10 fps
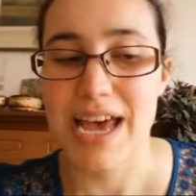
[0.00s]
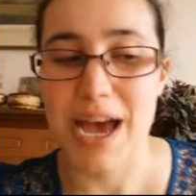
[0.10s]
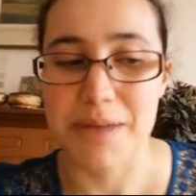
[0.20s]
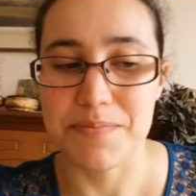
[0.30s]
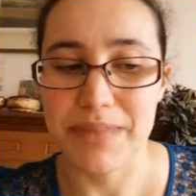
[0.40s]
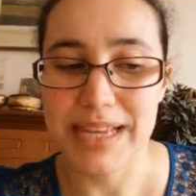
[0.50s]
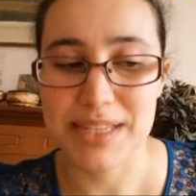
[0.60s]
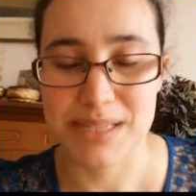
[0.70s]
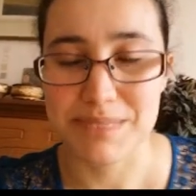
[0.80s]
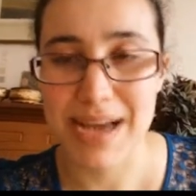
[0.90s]
um, it
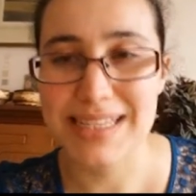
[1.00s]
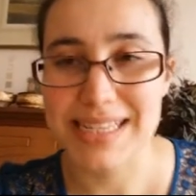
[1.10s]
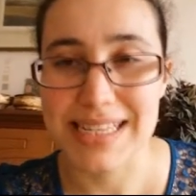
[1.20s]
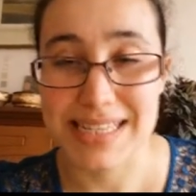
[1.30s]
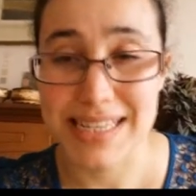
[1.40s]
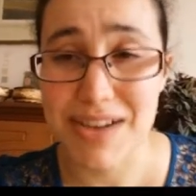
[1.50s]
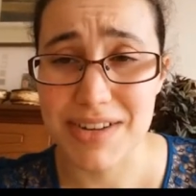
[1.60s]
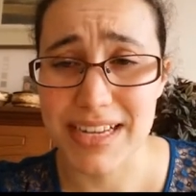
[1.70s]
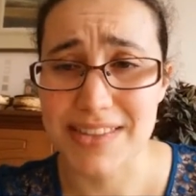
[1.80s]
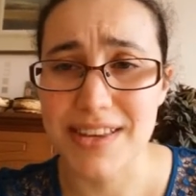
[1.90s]
doesn't matter
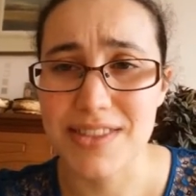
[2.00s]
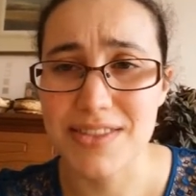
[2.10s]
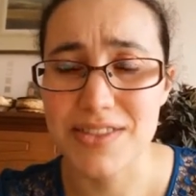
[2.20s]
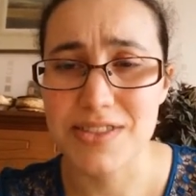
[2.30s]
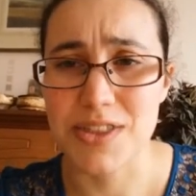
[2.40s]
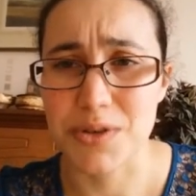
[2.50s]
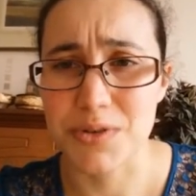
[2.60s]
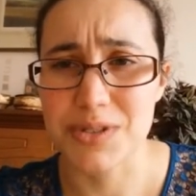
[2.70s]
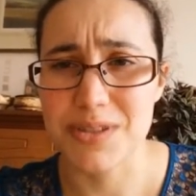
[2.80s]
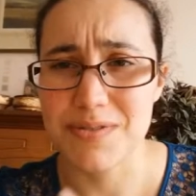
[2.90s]
necessarily that
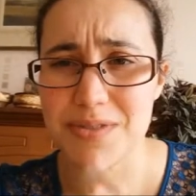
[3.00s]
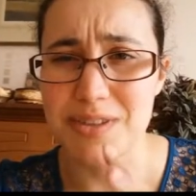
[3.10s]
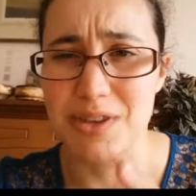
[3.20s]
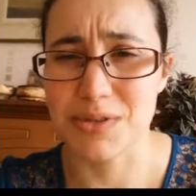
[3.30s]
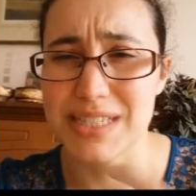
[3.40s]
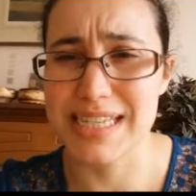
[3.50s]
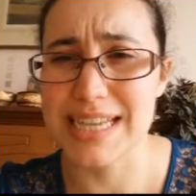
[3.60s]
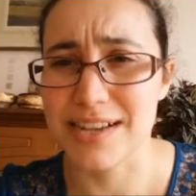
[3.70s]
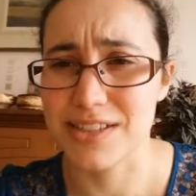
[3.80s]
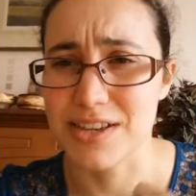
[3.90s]
those those
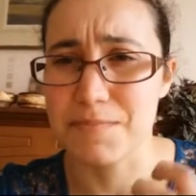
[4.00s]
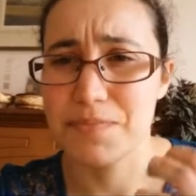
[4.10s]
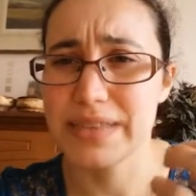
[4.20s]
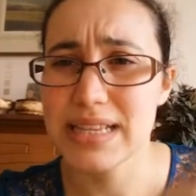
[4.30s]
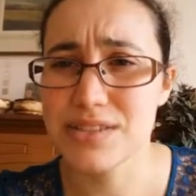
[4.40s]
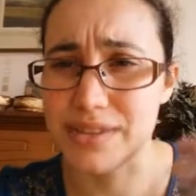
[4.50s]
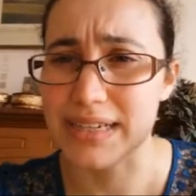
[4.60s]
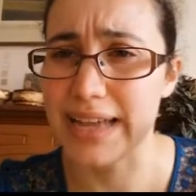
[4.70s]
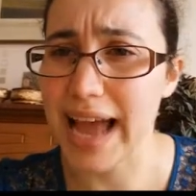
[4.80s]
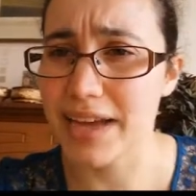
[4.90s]
details are
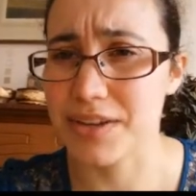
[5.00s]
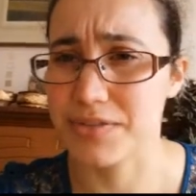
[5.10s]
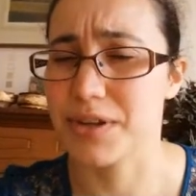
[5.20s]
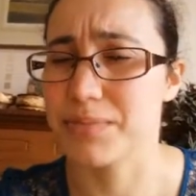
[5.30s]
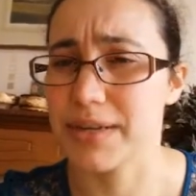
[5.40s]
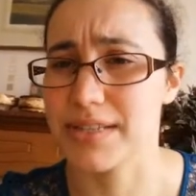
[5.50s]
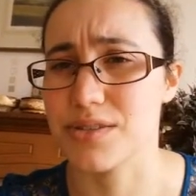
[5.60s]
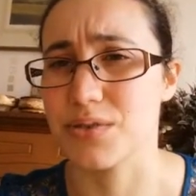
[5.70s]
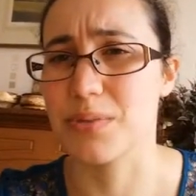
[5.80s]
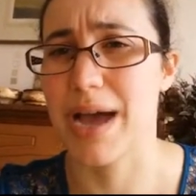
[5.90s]
strictly accurate because
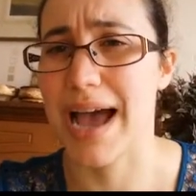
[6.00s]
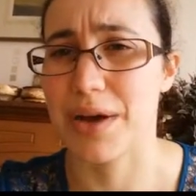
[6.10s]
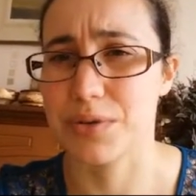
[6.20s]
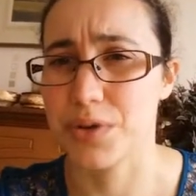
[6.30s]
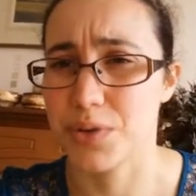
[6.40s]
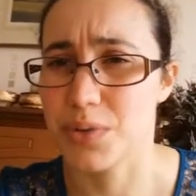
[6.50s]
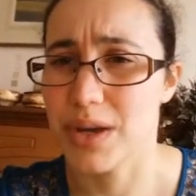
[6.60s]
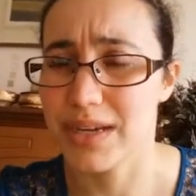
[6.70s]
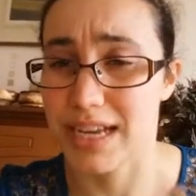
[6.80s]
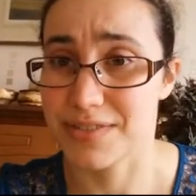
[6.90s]
it's all about how you
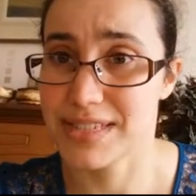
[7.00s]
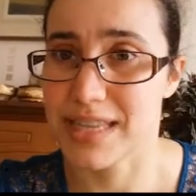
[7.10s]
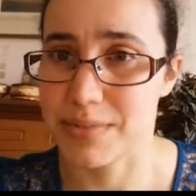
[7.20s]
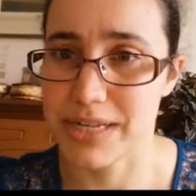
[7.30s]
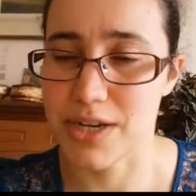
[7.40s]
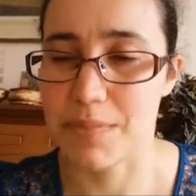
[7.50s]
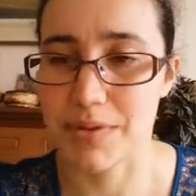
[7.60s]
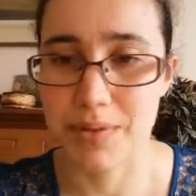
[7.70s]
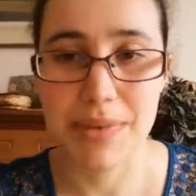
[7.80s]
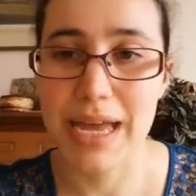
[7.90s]
kind of see them and
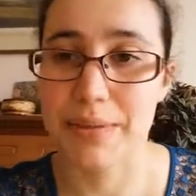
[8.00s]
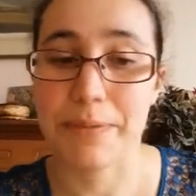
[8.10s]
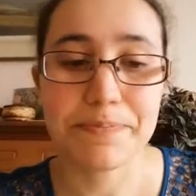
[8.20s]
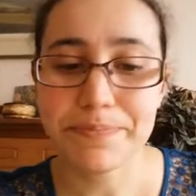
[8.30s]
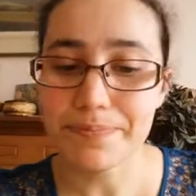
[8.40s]
interpret them. Anyway,